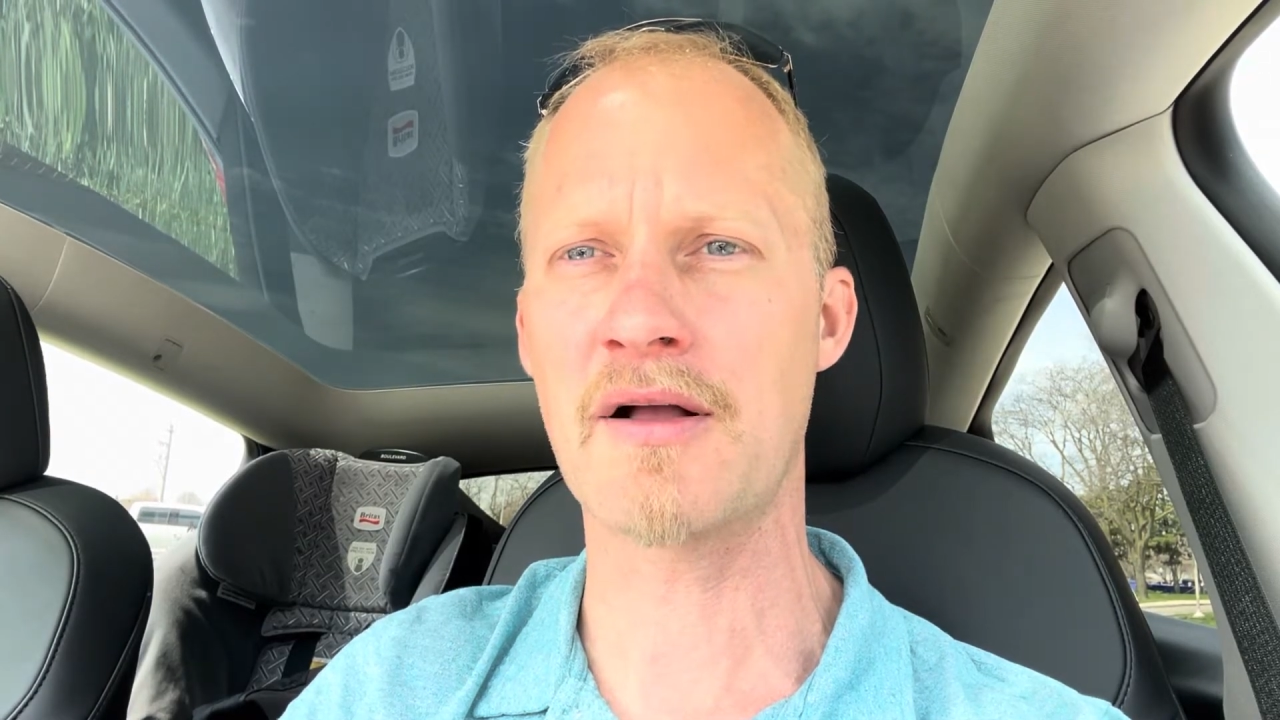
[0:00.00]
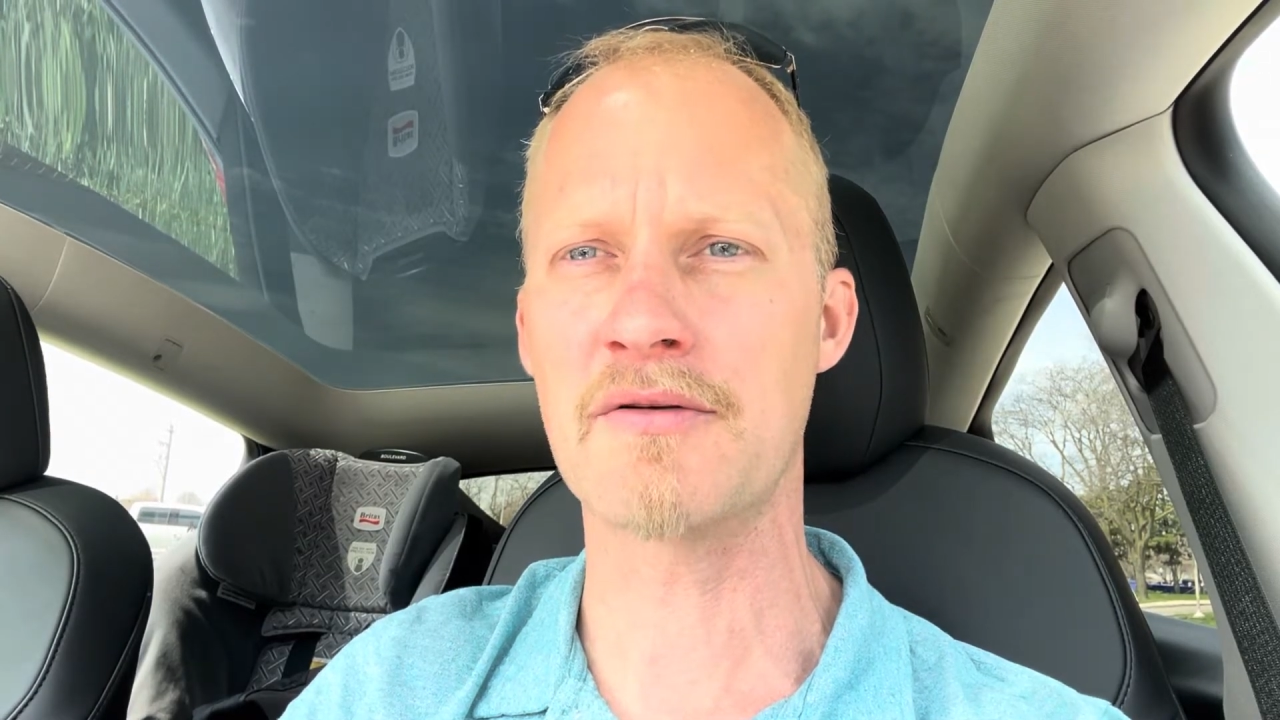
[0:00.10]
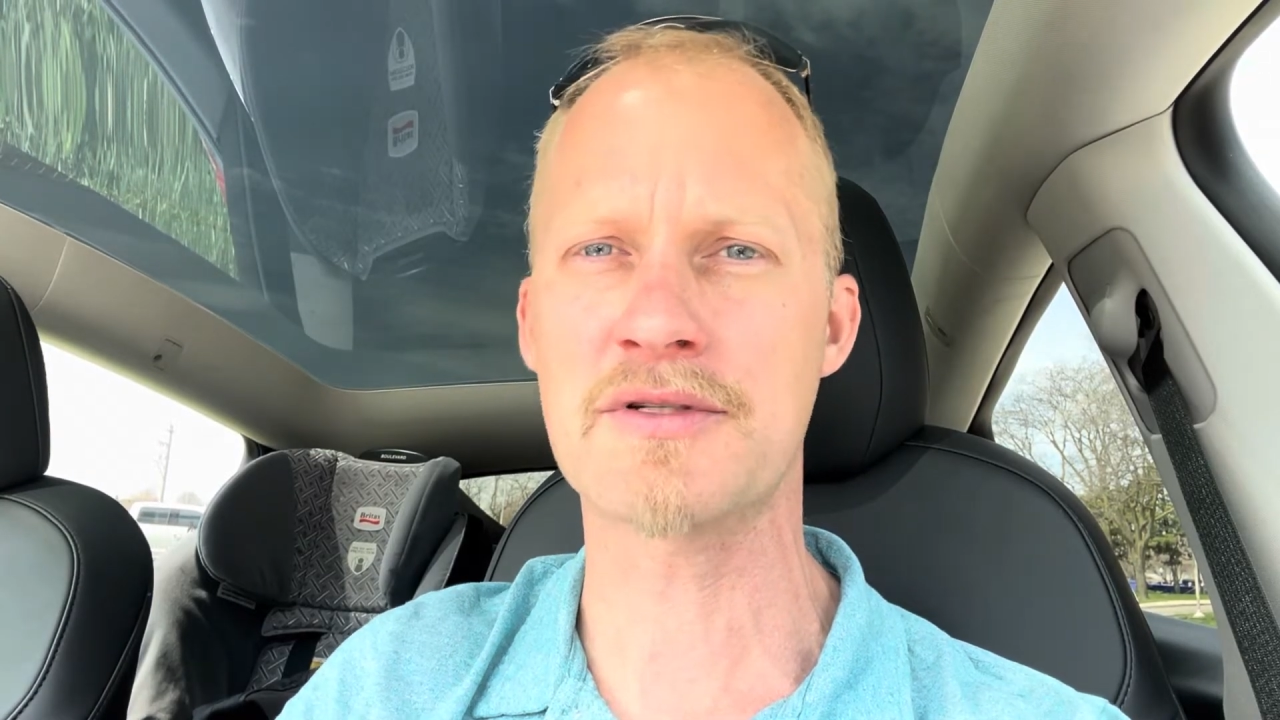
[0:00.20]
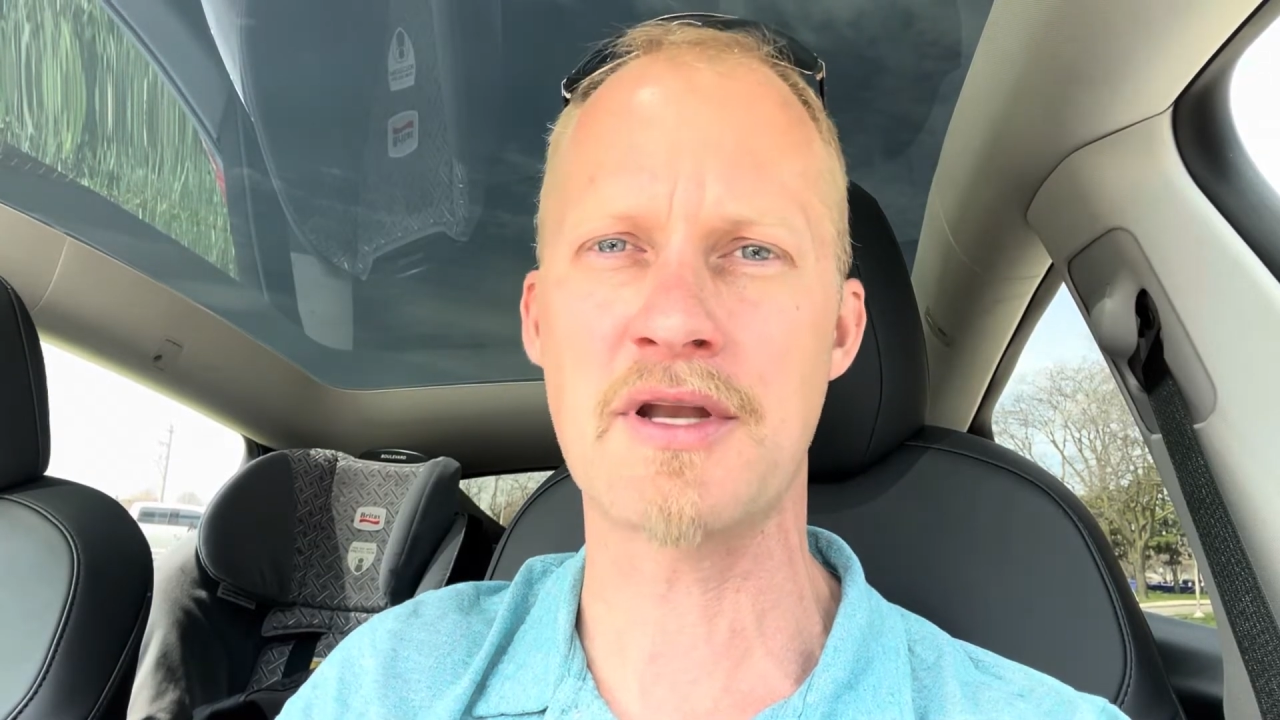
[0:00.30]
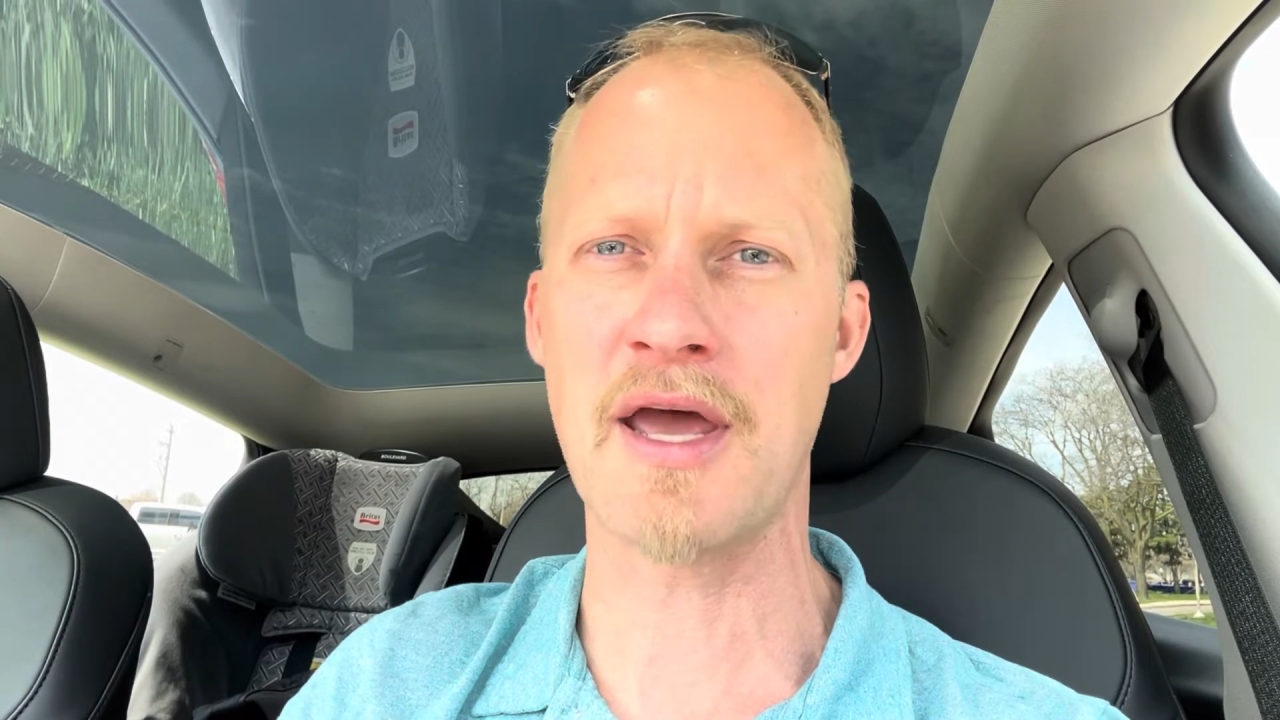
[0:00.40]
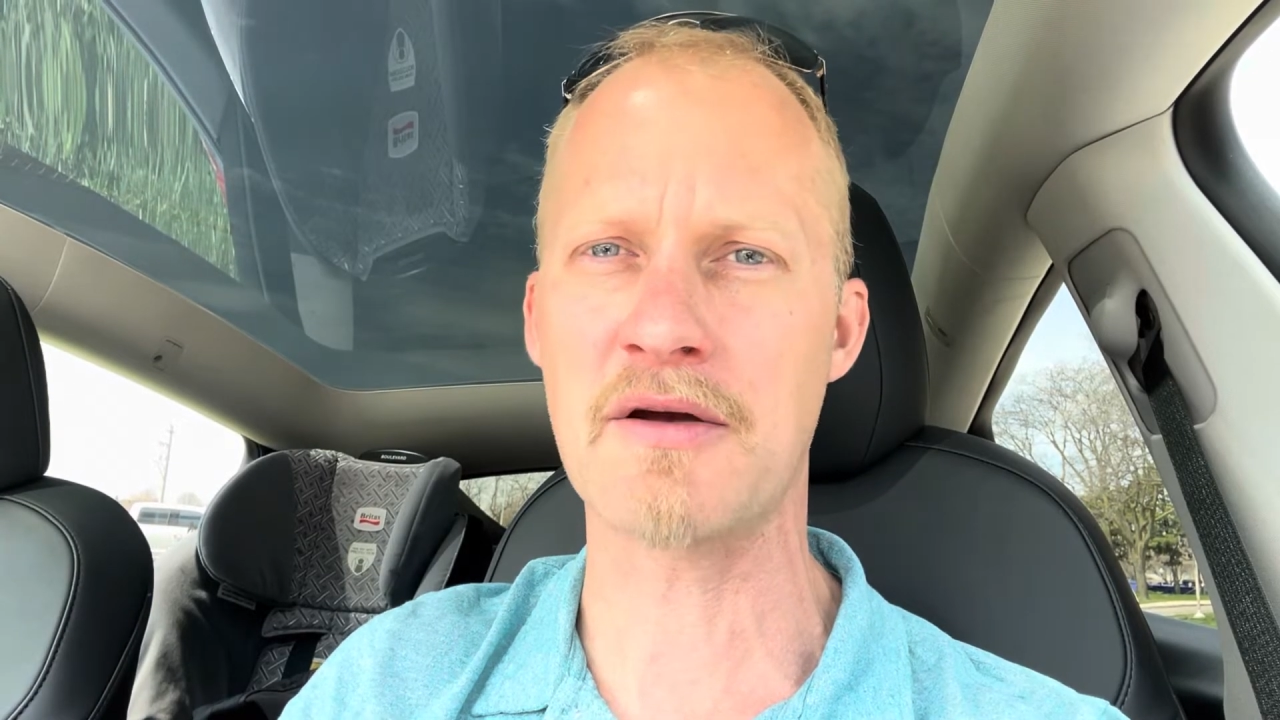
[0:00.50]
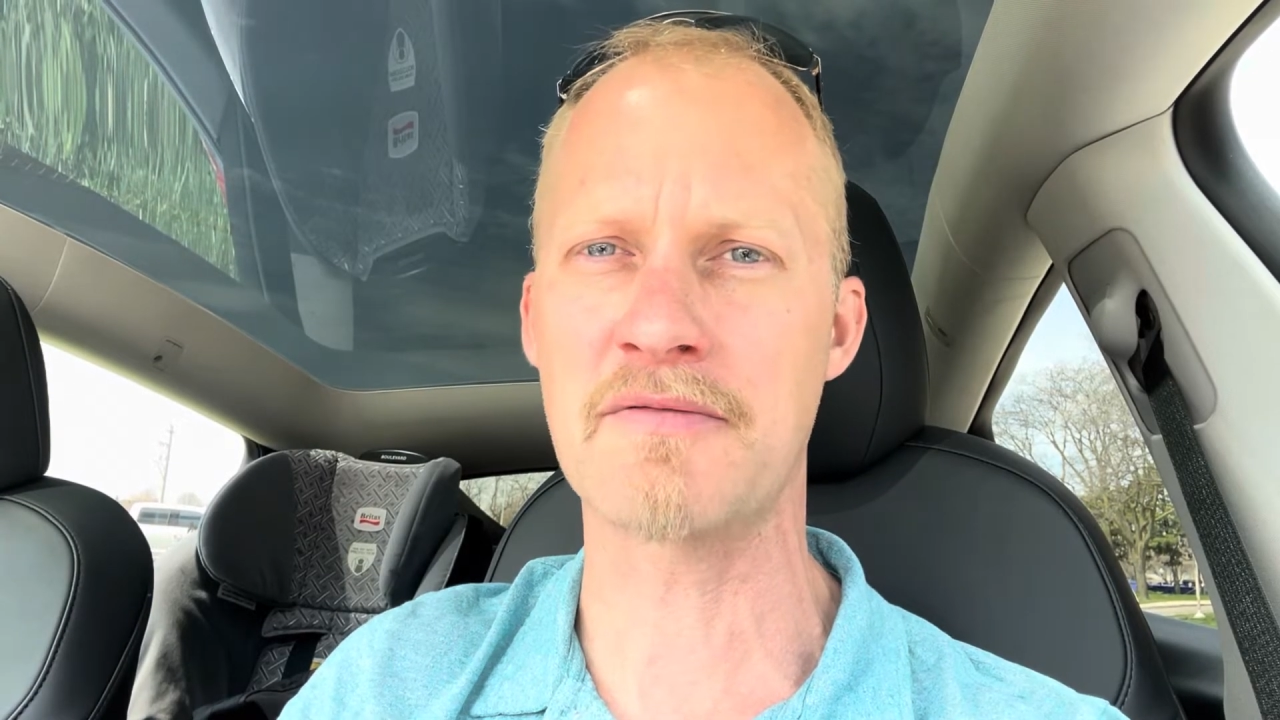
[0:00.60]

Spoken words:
close to Niagara